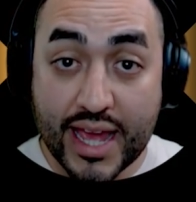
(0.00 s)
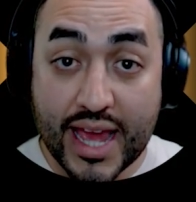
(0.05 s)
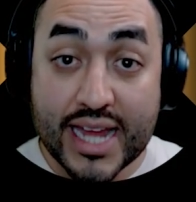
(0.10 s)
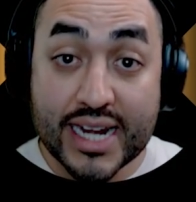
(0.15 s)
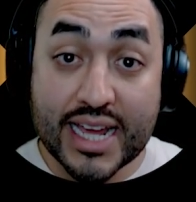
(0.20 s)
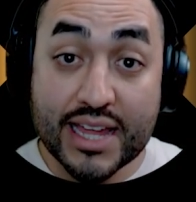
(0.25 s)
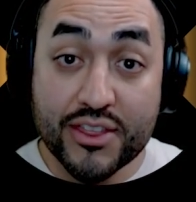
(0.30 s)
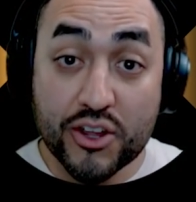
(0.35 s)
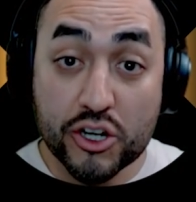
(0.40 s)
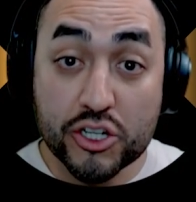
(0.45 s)

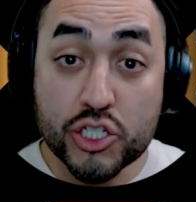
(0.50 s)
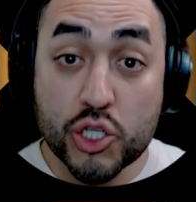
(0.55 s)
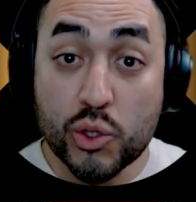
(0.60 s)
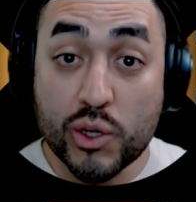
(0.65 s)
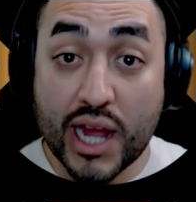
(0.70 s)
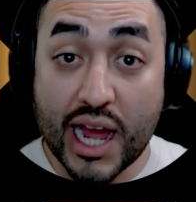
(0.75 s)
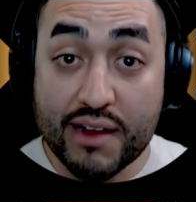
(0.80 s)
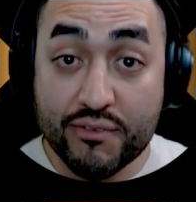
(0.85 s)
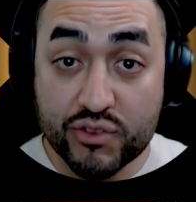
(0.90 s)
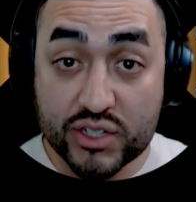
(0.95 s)
Now, there are 2
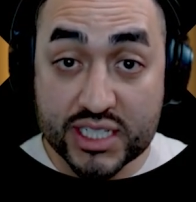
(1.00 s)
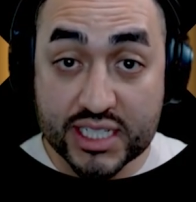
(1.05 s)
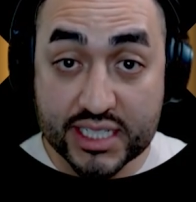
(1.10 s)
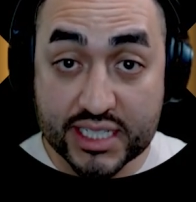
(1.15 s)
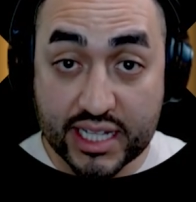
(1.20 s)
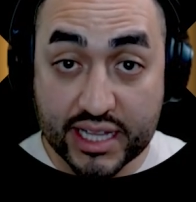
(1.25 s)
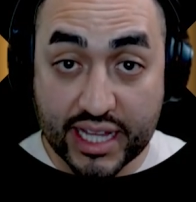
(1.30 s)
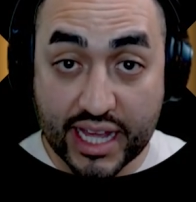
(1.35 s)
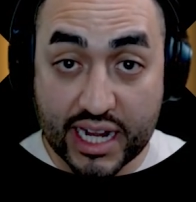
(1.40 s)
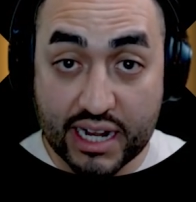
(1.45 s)
conferences in
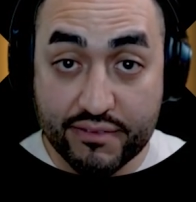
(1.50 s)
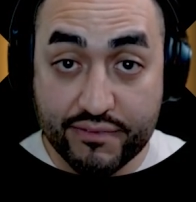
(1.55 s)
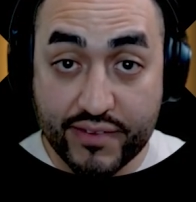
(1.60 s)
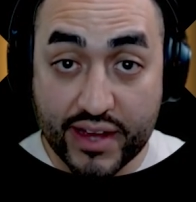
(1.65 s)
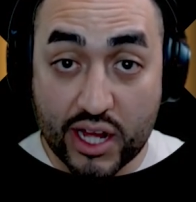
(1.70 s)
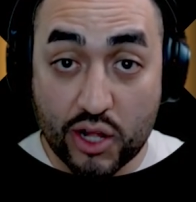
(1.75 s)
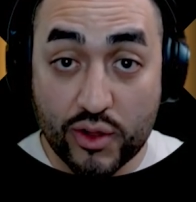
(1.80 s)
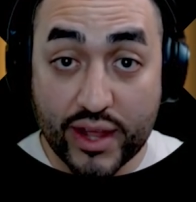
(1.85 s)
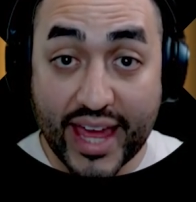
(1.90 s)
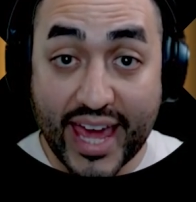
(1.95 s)
the
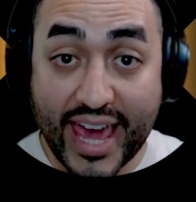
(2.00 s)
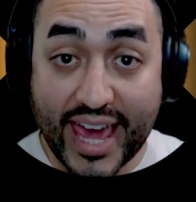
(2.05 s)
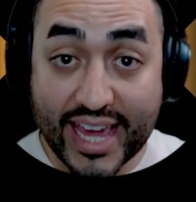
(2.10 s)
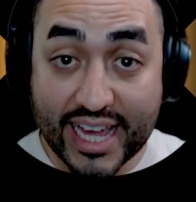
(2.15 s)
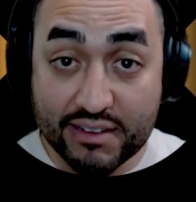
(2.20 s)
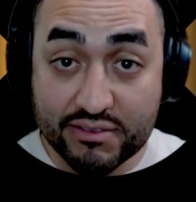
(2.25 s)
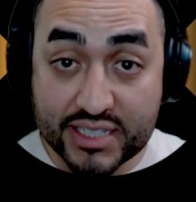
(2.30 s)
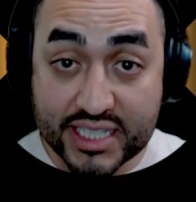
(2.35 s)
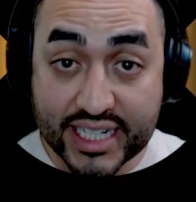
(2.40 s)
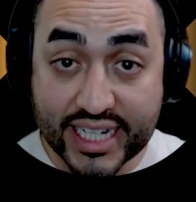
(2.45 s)
NFL,
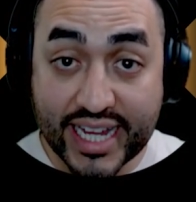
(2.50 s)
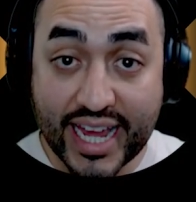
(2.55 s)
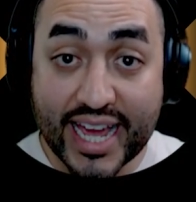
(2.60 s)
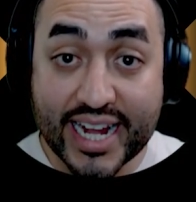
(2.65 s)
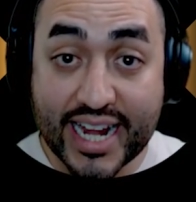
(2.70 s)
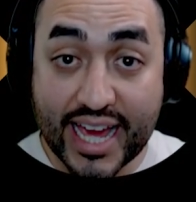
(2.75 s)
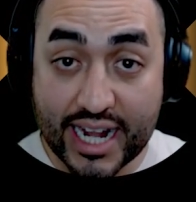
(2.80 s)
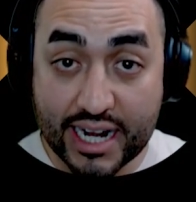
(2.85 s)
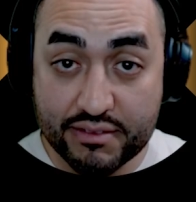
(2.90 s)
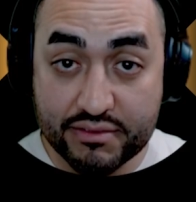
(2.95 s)
AFC and
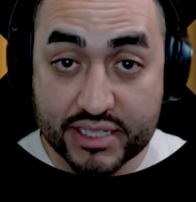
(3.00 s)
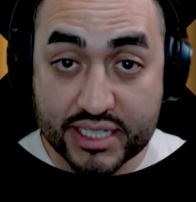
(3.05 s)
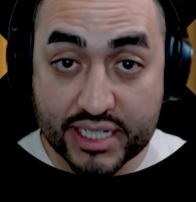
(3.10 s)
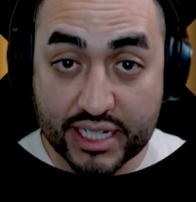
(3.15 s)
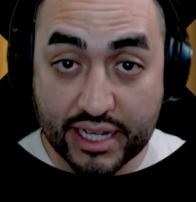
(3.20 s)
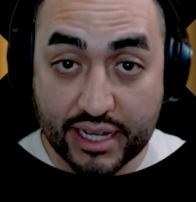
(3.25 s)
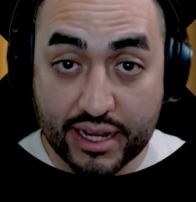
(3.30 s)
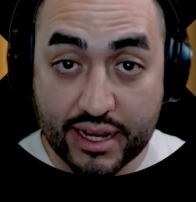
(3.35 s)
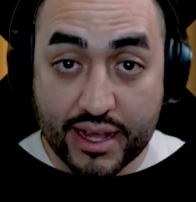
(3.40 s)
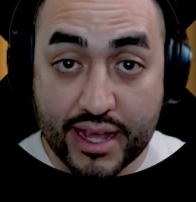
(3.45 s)

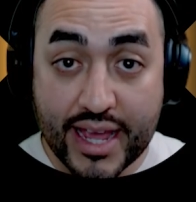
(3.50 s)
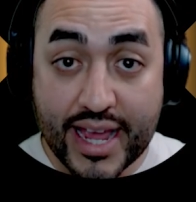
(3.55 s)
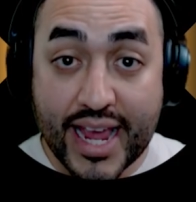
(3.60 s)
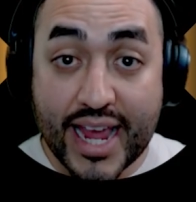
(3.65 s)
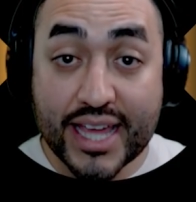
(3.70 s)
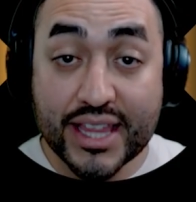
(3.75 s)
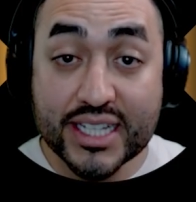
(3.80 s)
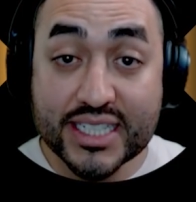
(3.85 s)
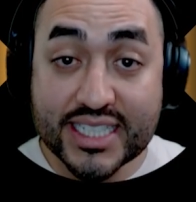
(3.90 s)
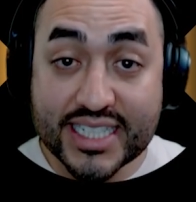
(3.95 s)
NFC.
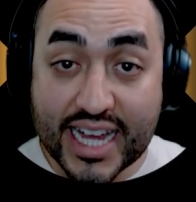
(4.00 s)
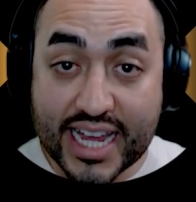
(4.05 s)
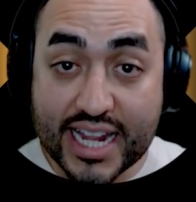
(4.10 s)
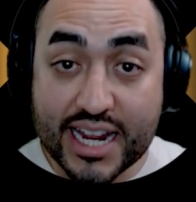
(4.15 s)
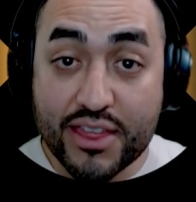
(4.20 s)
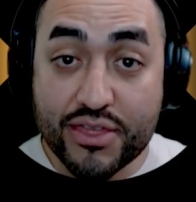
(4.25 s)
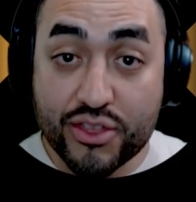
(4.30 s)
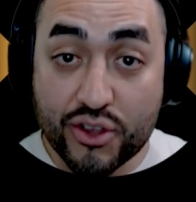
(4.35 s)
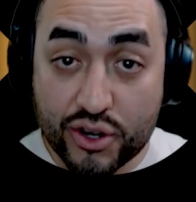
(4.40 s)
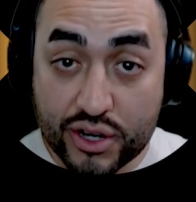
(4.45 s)
In the second
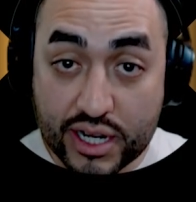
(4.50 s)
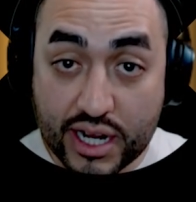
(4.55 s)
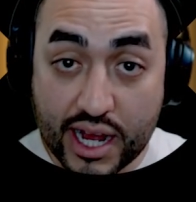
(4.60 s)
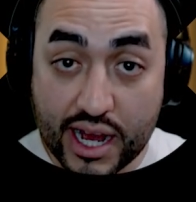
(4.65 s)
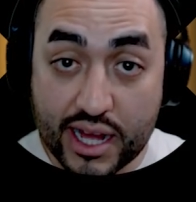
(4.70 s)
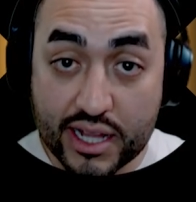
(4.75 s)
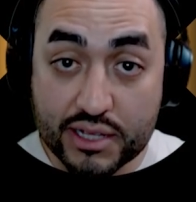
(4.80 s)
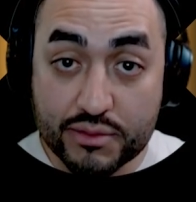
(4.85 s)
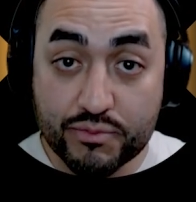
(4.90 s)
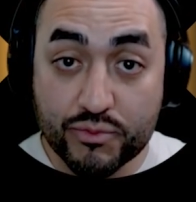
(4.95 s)
and third
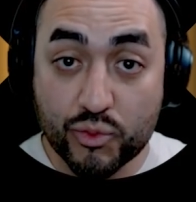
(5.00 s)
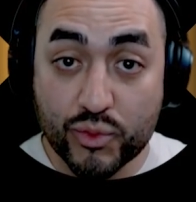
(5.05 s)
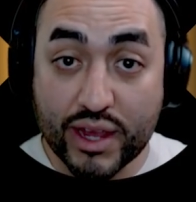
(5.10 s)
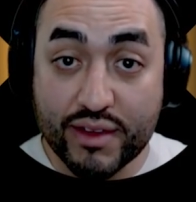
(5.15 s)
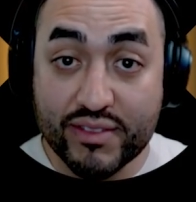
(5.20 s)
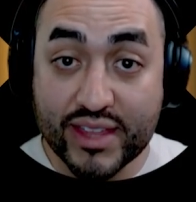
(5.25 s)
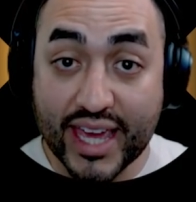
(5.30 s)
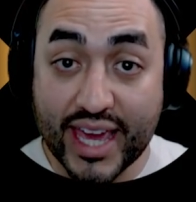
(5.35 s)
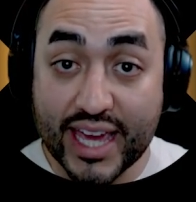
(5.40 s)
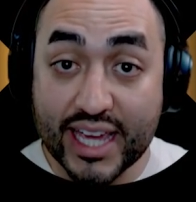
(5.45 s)
column, we have
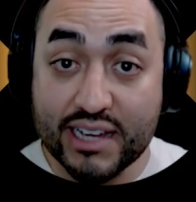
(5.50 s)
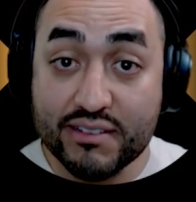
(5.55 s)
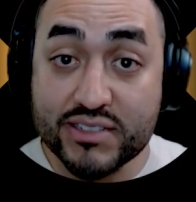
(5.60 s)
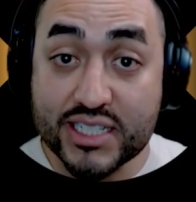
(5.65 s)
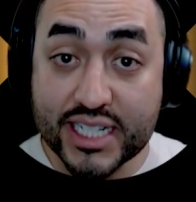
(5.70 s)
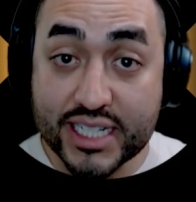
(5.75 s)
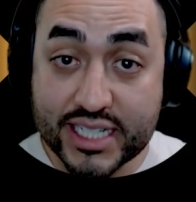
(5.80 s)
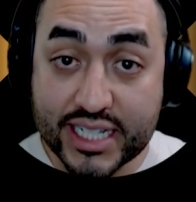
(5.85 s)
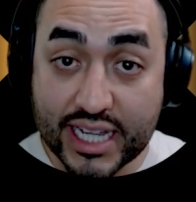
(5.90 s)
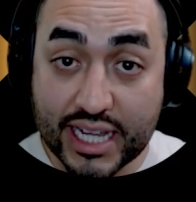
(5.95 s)
the
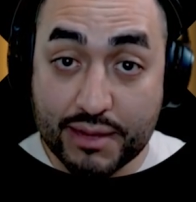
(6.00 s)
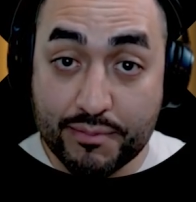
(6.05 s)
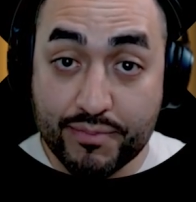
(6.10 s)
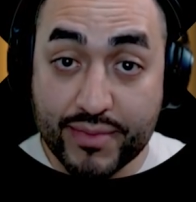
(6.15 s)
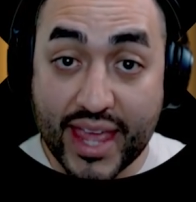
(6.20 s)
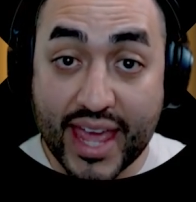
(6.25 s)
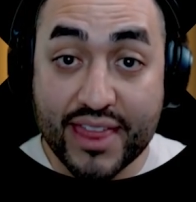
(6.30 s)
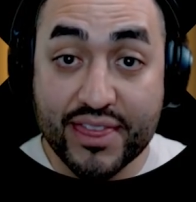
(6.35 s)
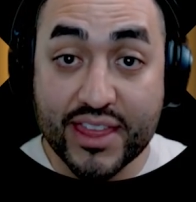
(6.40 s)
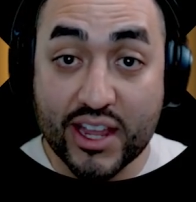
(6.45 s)
AFC team
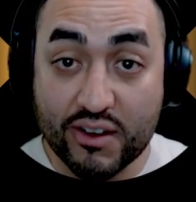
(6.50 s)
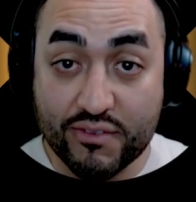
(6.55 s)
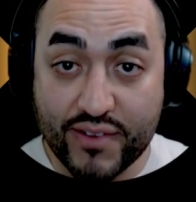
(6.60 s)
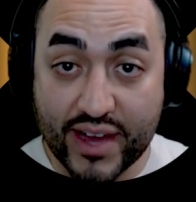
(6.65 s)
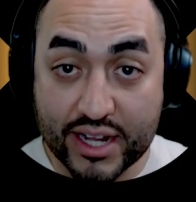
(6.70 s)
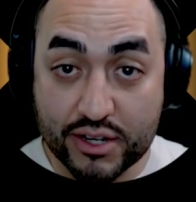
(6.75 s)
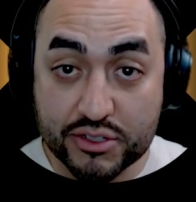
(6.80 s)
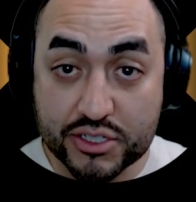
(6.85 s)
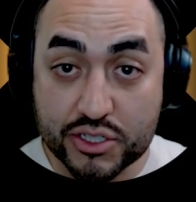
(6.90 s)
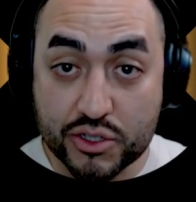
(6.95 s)
and their
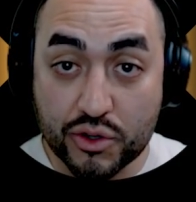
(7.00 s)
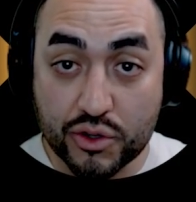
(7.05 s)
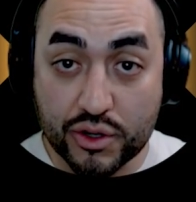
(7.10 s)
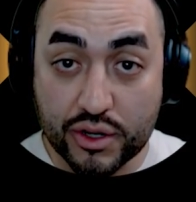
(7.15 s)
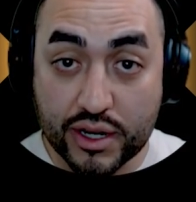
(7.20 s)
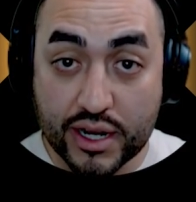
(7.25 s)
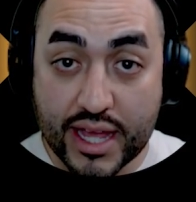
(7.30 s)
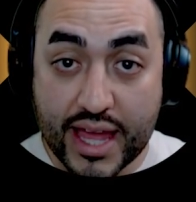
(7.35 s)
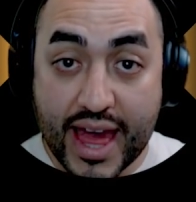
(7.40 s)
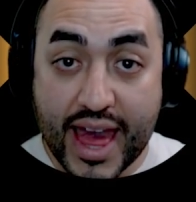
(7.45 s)
final score.
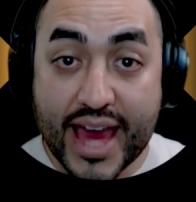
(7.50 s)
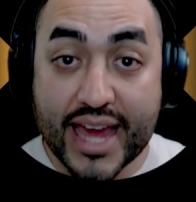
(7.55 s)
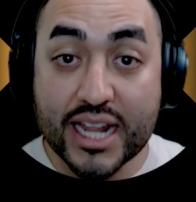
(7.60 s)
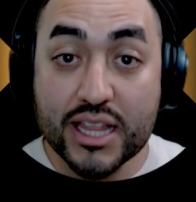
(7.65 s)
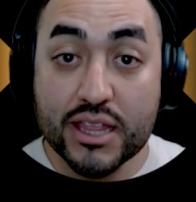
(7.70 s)
And in the